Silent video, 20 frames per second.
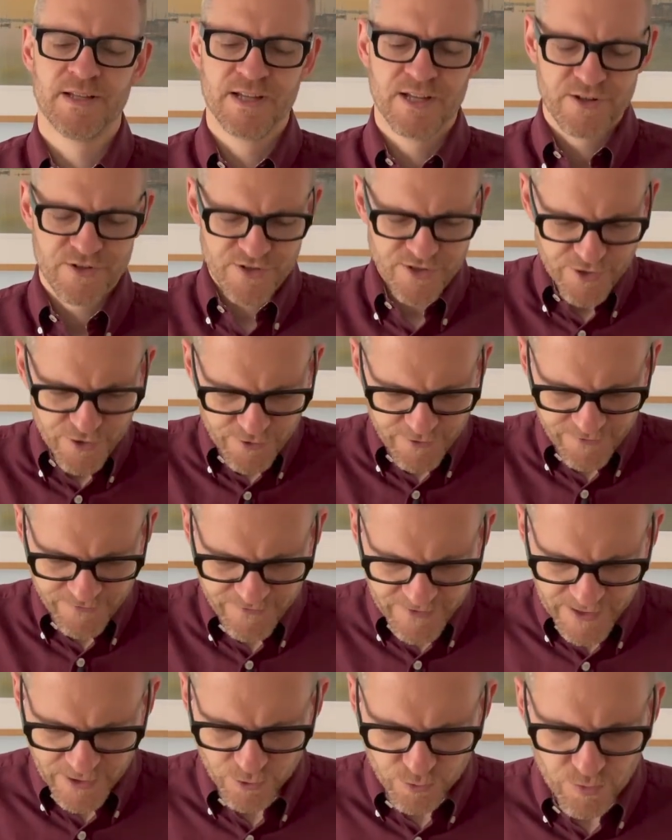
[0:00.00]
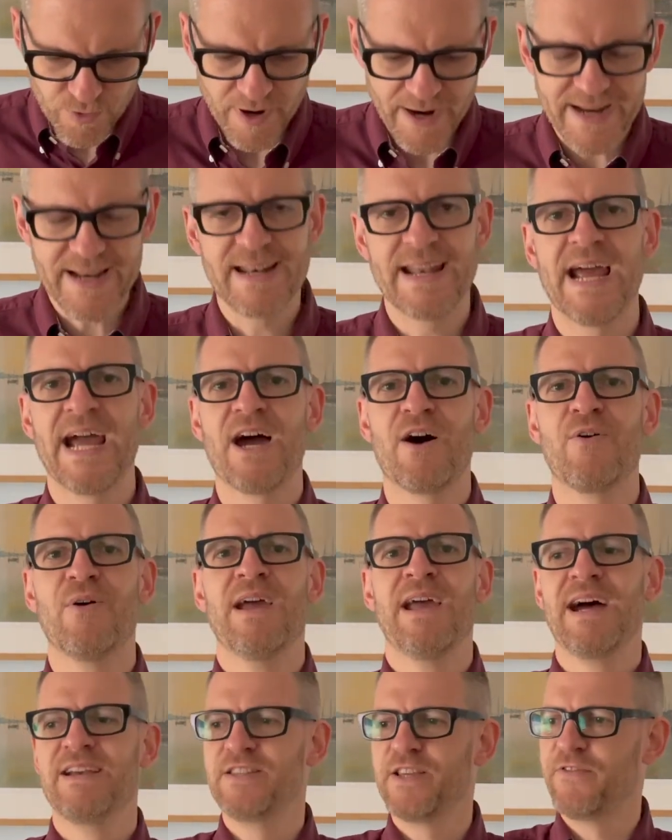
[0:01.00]
Do you feel right now
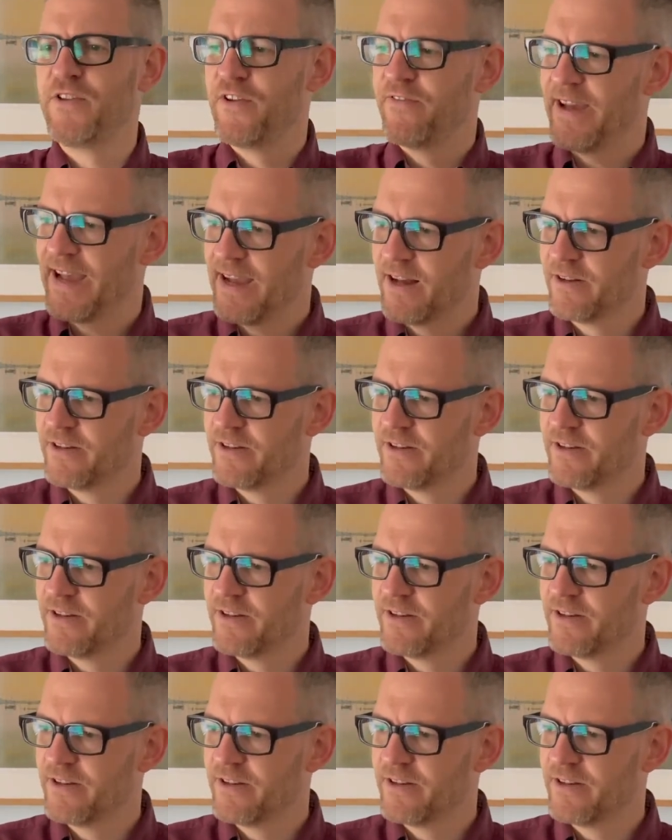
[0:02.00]
as if you've held